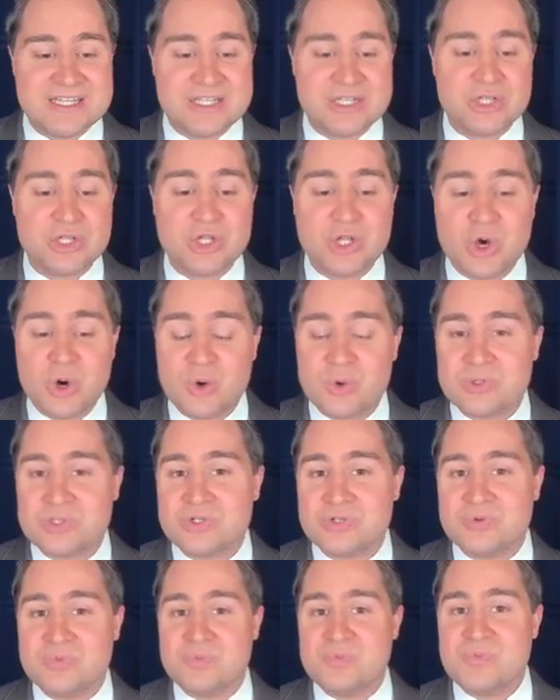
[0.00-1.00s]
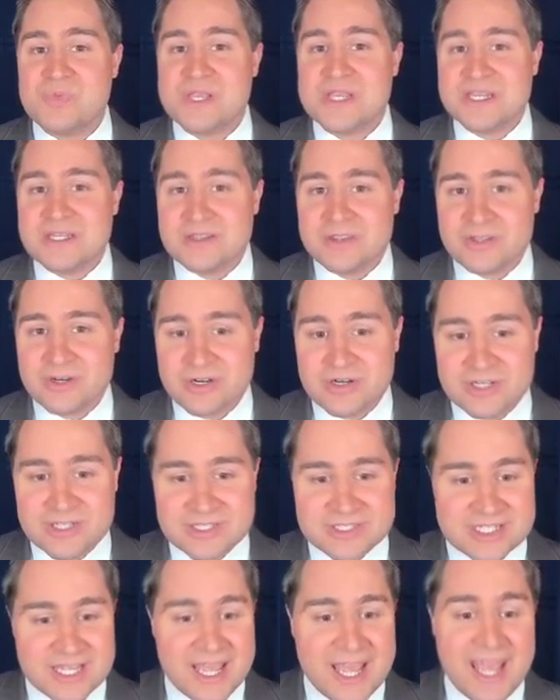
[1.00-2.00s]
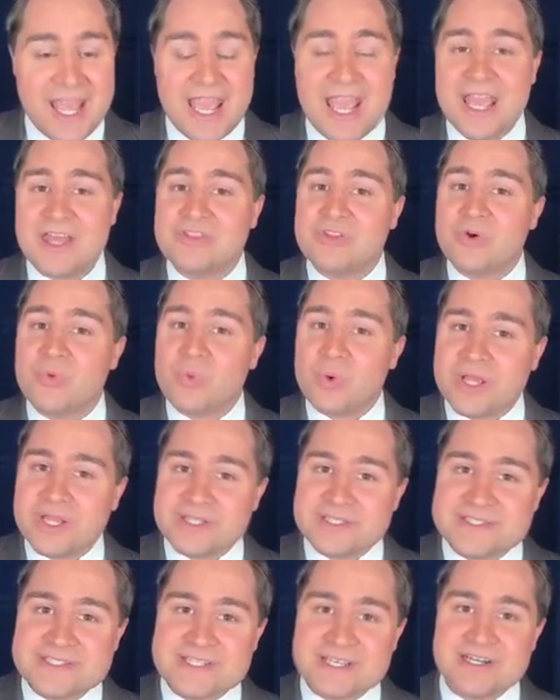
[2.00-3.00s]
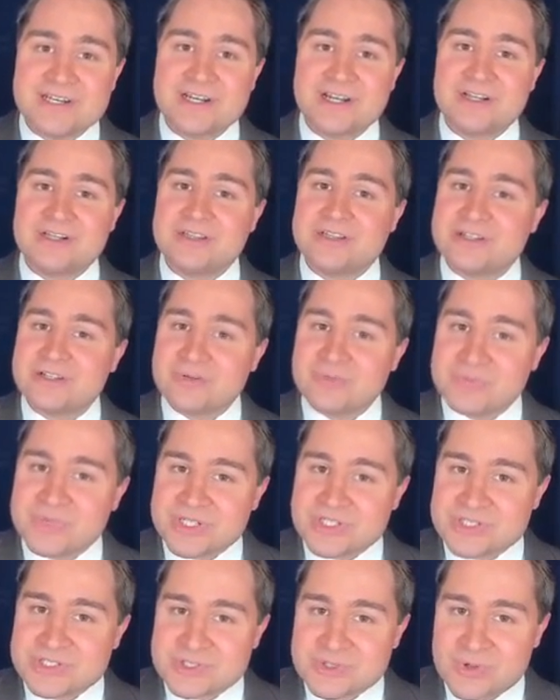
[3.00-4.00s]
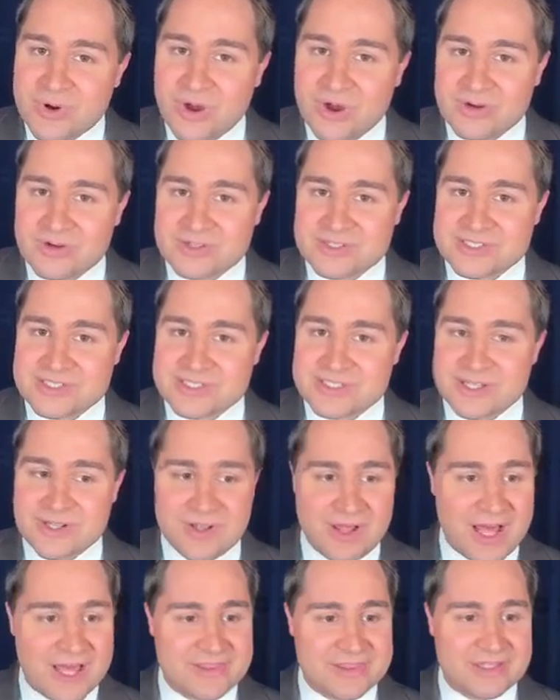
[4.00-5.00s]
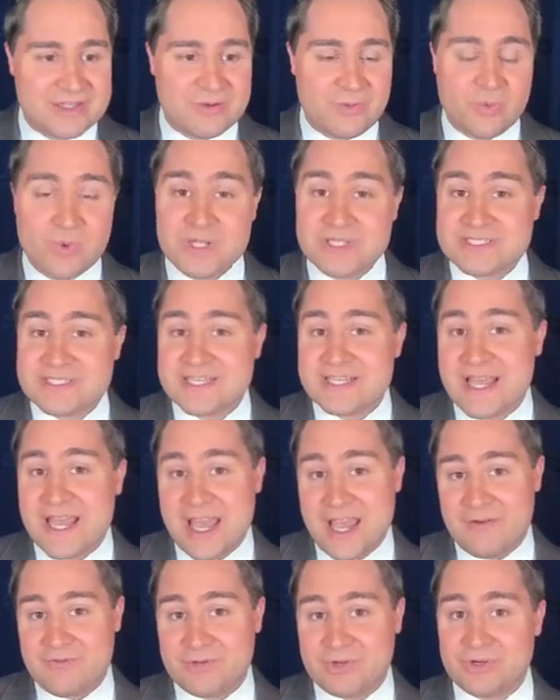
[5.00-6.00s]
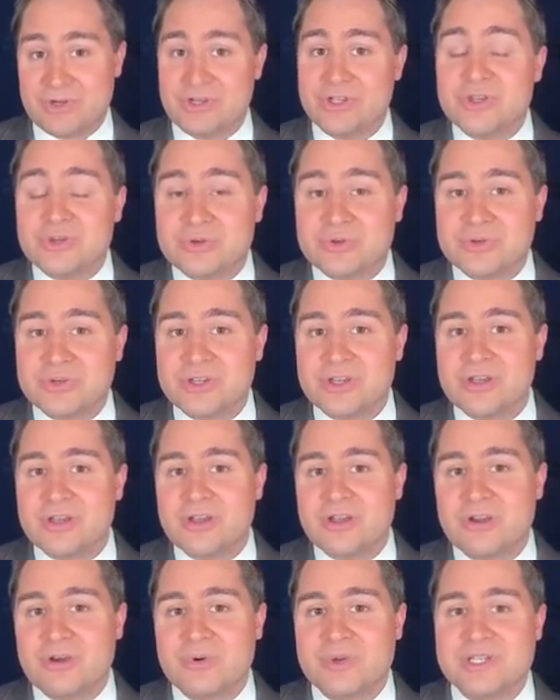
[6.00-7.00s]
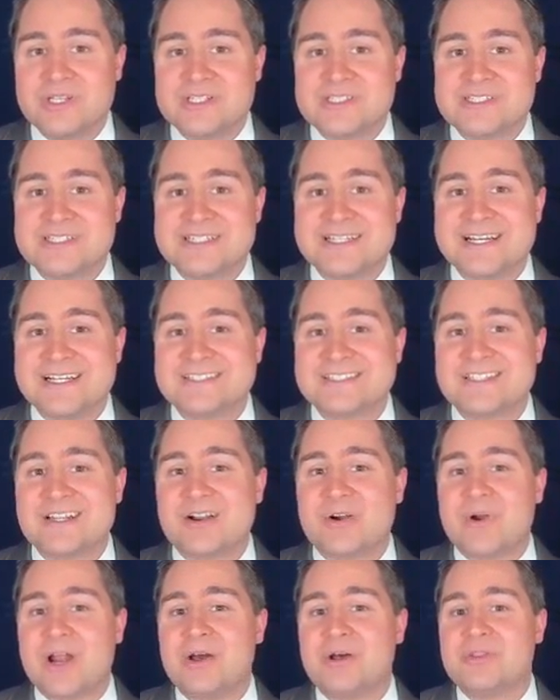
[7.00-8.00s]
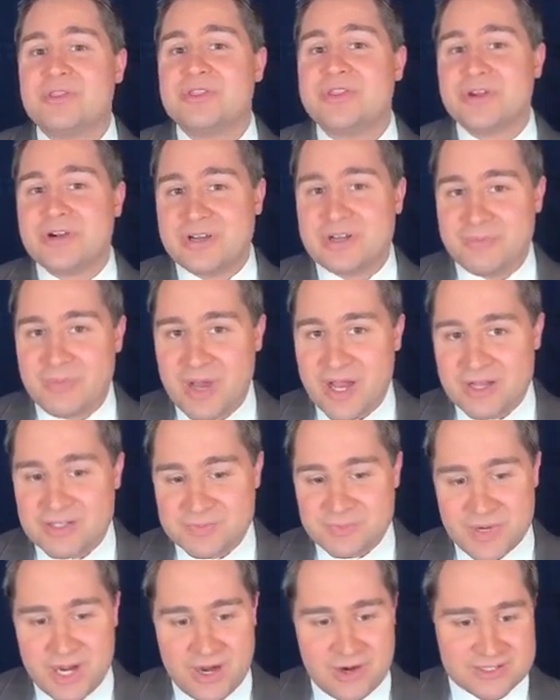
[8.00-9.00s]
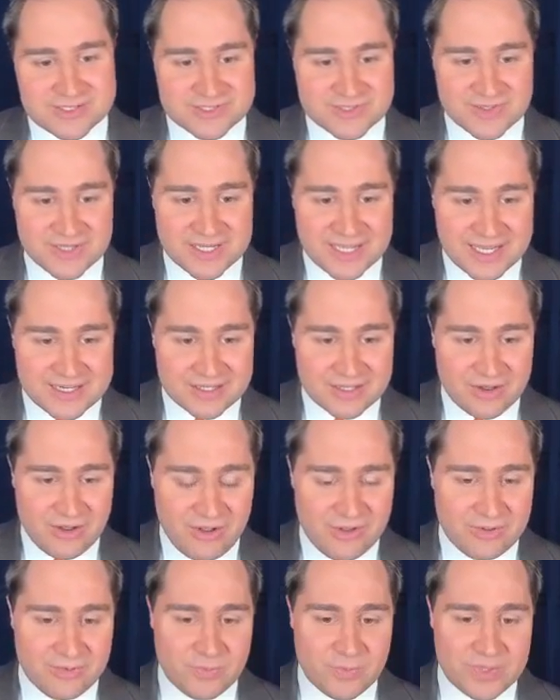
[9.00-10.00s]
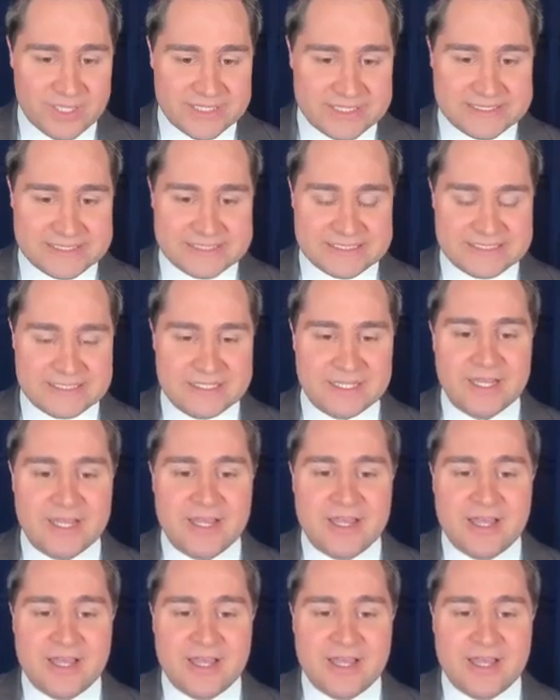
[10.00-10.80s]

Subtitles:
the low to mid 30s, and the winds getting a little bit stronger still. I think Wednesday afternoon, we could see gusts around 30 miles per hour. So gotta call it windy.